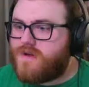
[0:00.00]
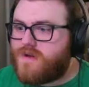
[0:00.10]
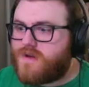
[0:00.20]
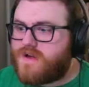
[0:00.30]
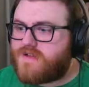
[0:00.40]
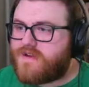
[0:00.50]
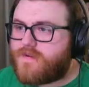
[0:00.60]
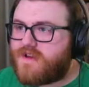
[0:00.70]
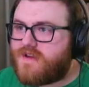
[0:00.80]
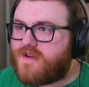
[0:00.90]
Okay, so I'm
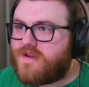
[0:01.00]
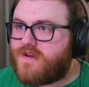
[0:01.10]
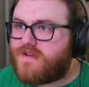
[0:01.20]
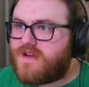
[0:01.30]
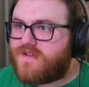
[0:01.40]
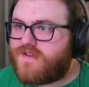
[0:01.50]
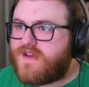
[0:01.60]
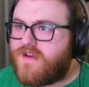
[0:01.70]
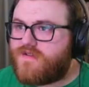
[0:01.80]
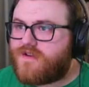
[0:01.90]
gonna take these
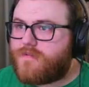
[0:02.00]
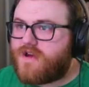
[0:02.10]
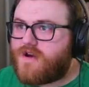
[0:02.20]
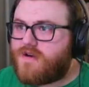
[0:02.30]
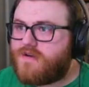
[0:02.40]
gears up here.